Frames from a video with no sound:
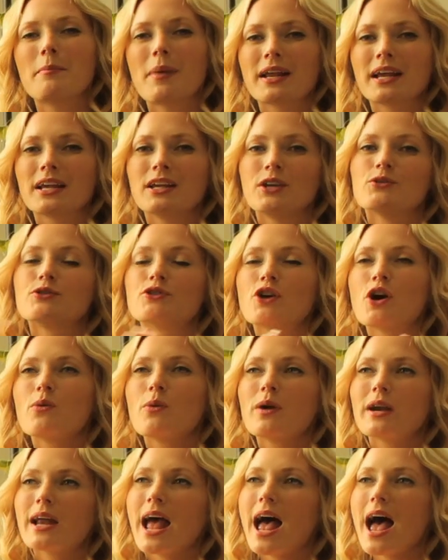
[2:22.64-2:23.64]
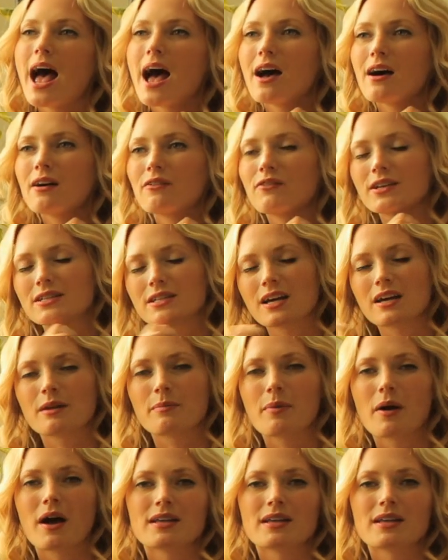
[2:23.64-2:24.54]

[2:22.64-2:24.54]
but you don't want to have a ton of